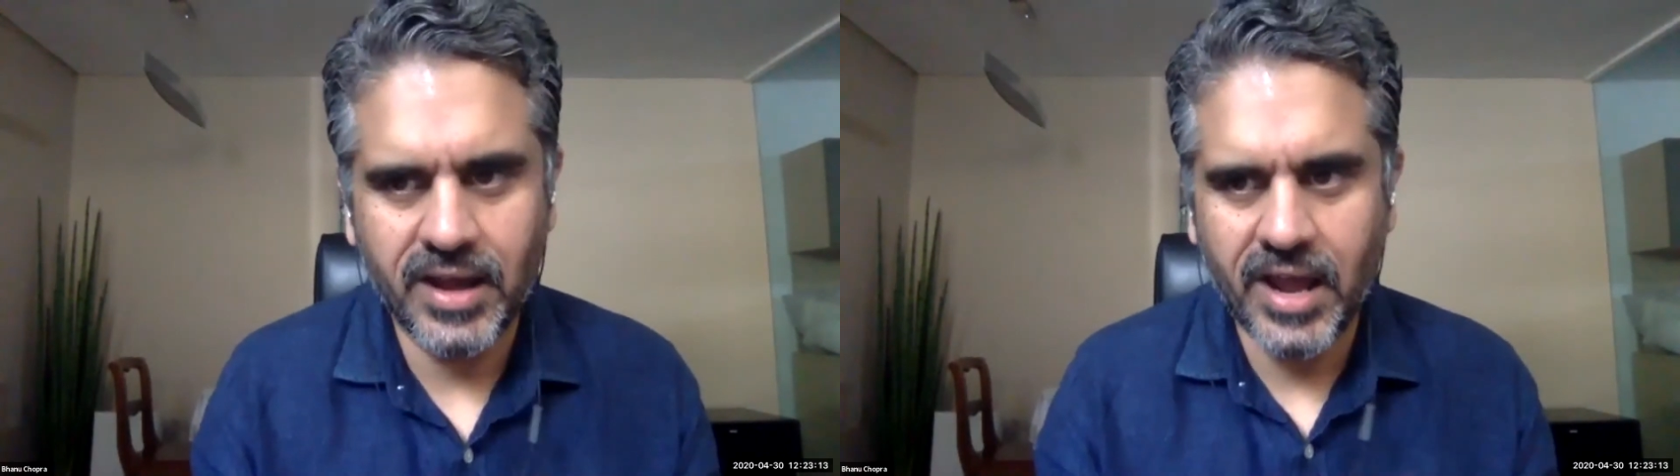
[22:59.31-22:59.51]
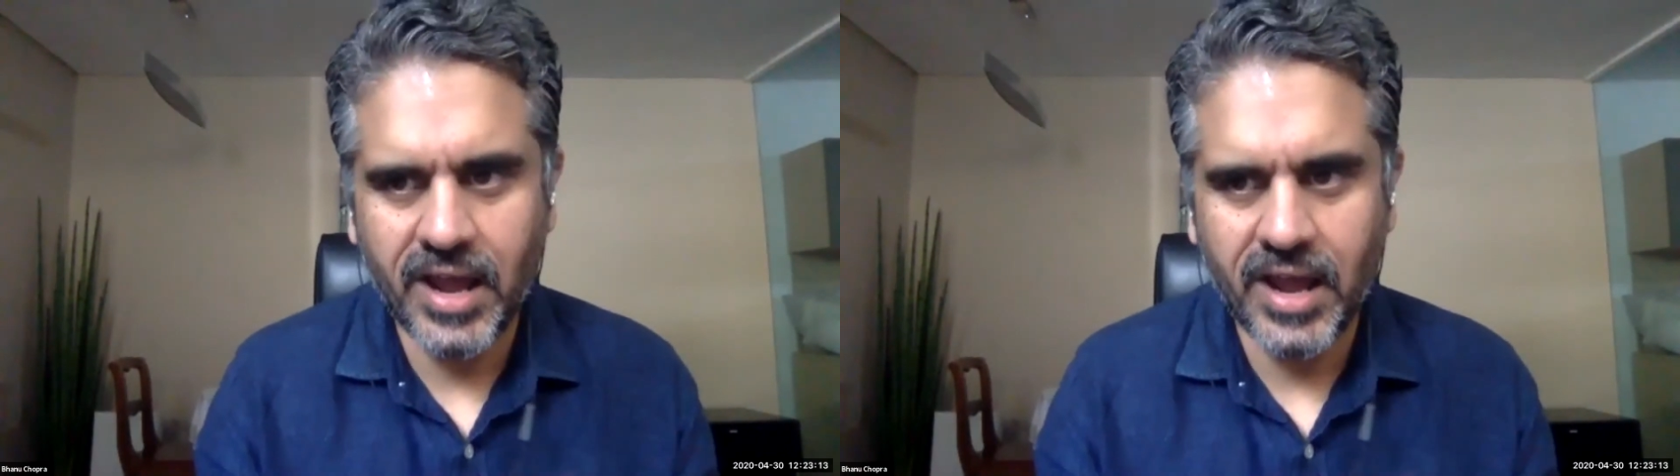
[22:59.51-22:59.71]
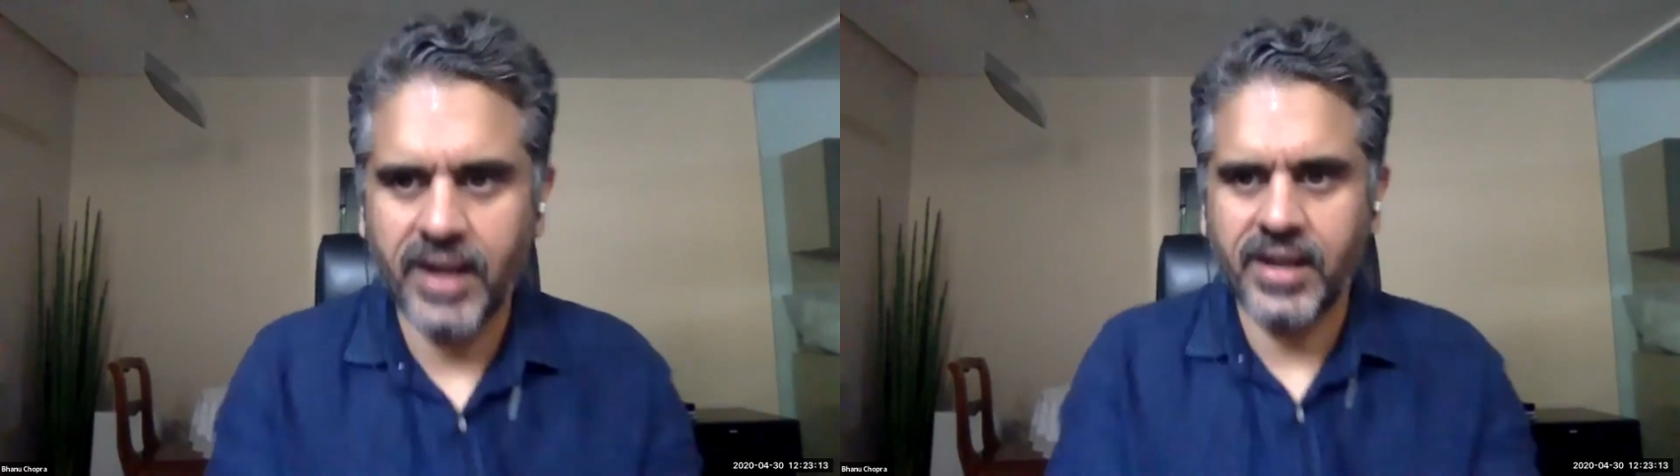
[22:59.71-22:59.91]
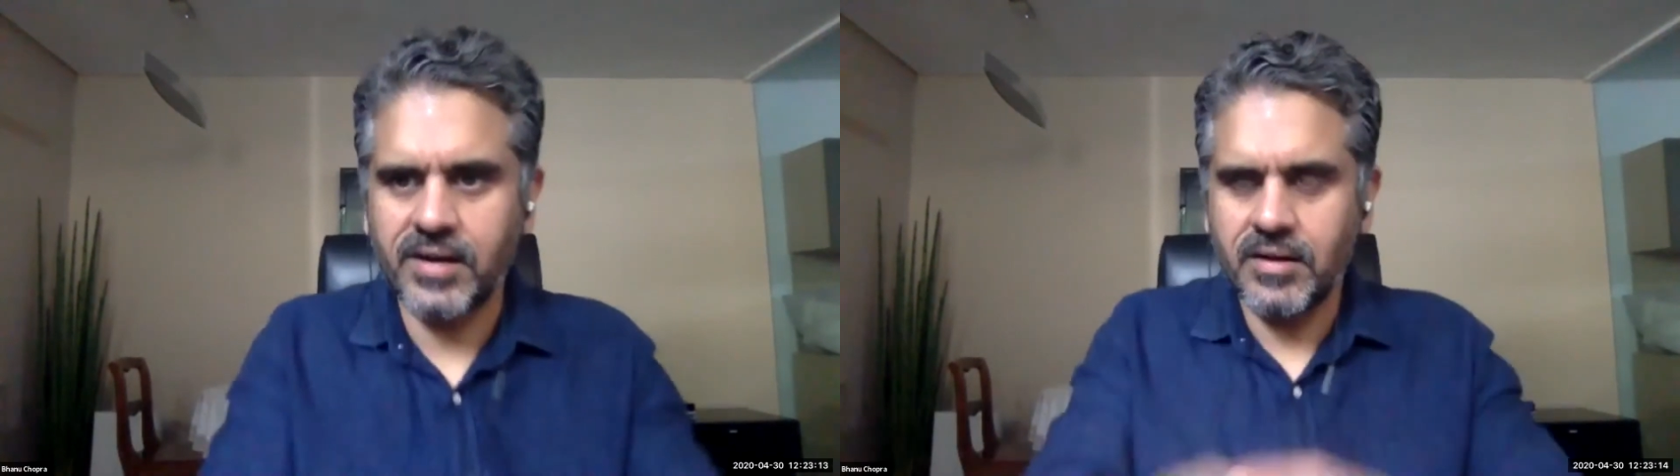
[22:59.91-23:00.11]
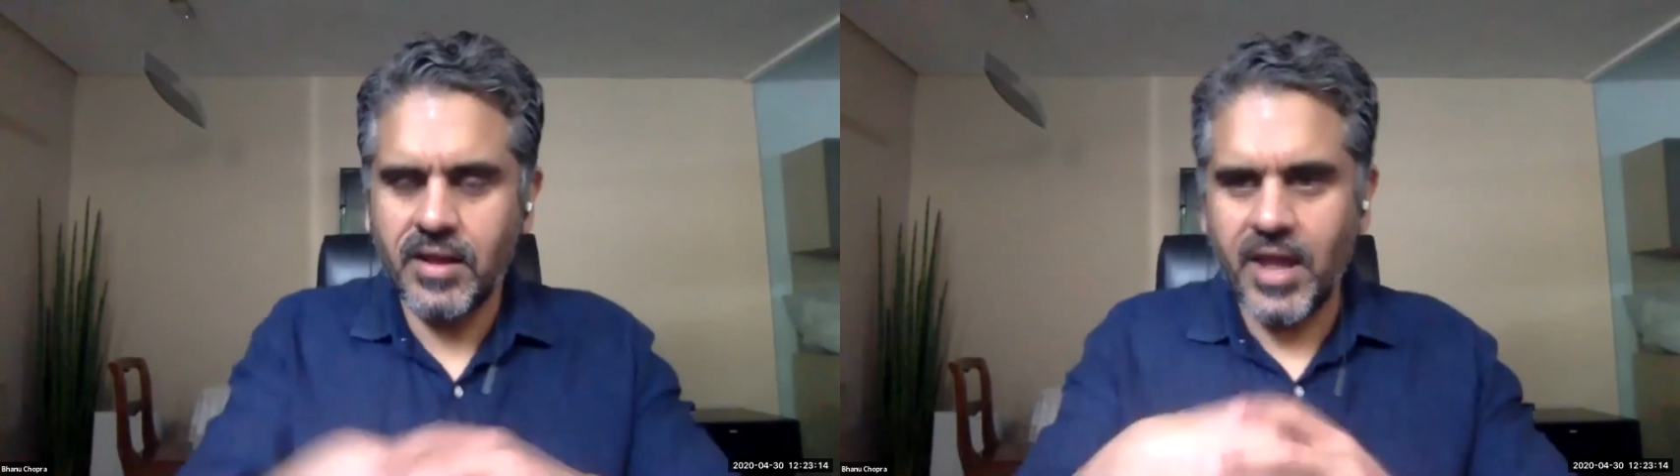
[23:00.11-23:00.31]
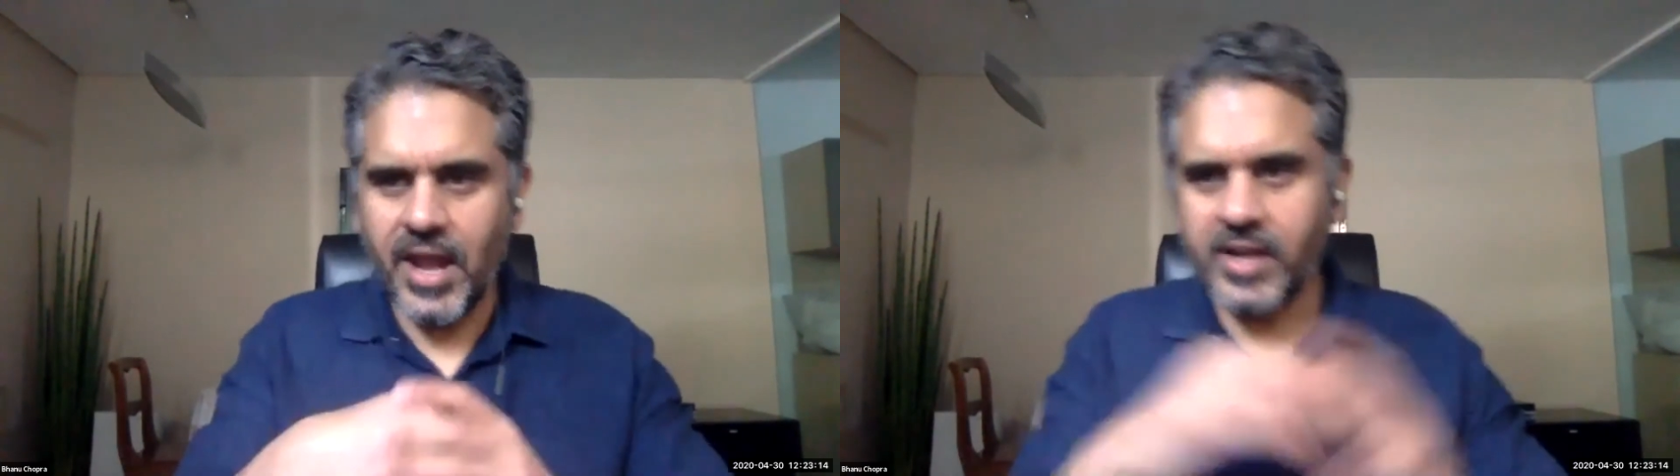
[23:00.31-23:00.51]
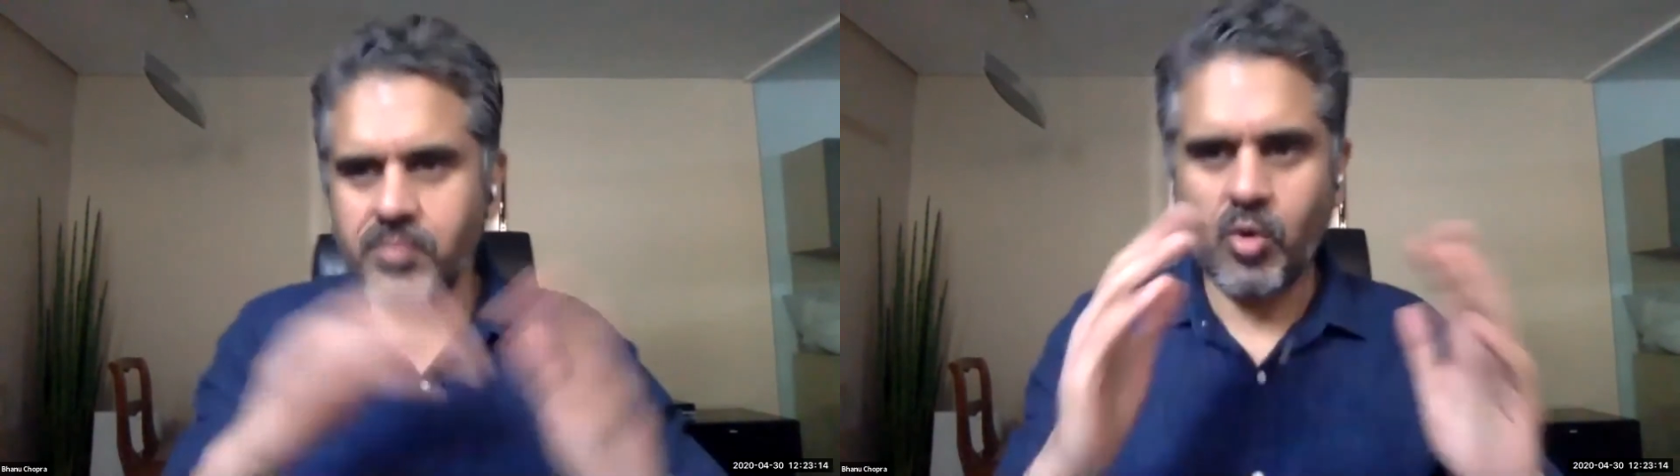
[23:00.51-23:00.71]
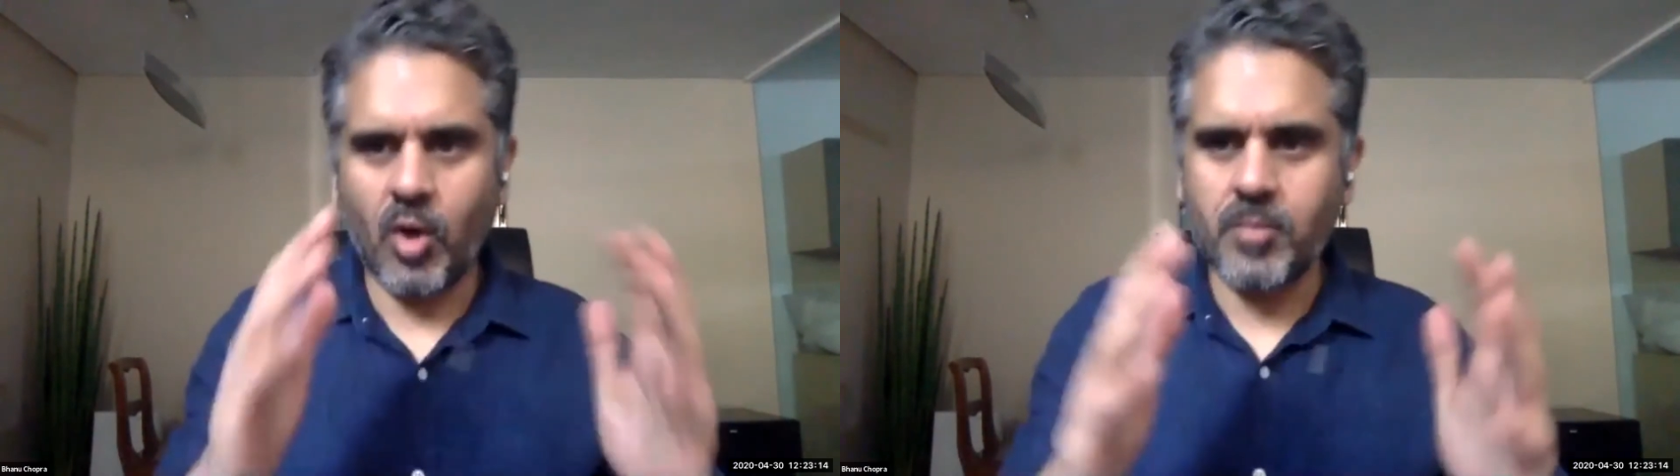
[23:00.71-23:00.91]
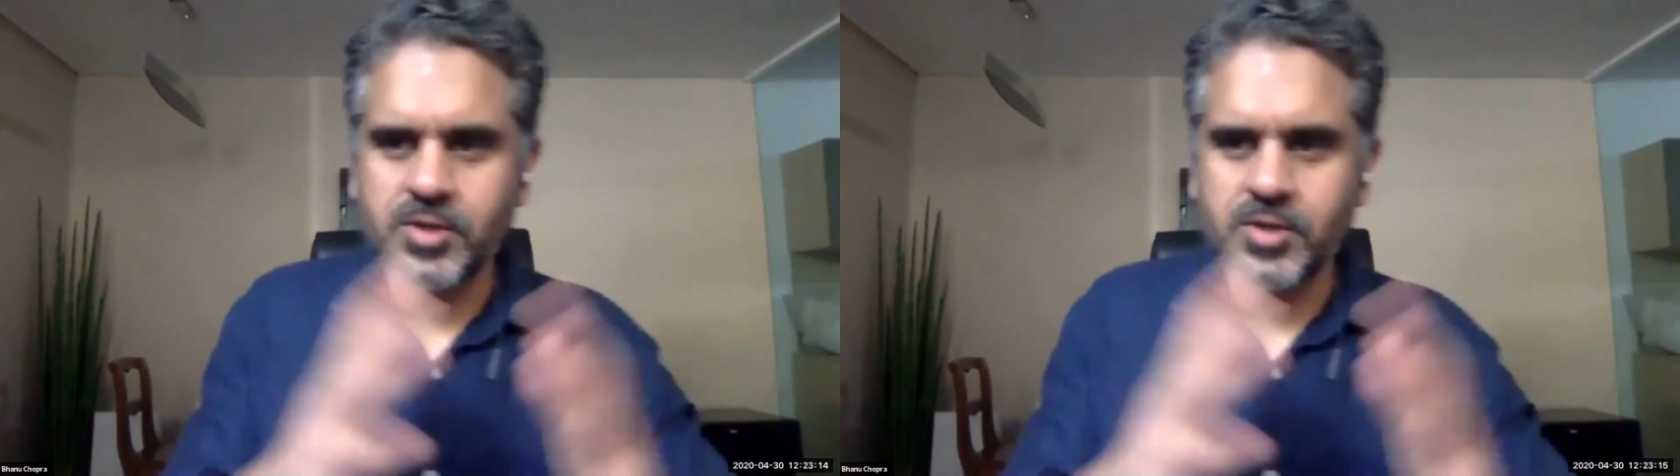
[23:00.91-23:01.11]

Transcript: I can promise